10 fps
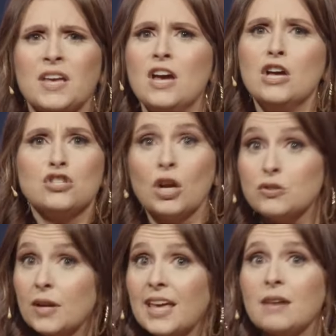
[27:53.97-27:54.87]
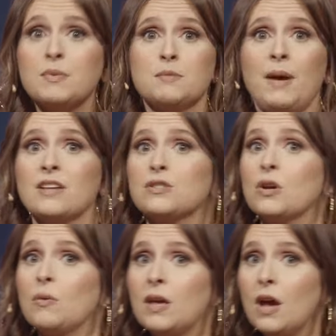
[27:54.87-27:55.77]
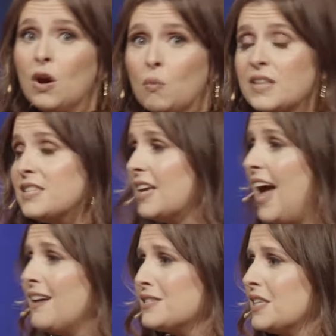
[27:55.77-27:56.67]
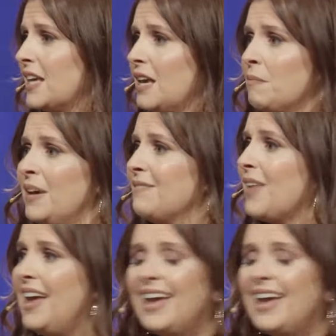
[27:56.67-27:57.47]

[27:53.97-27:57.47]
We talked to our campus pastor. We went to counseling, but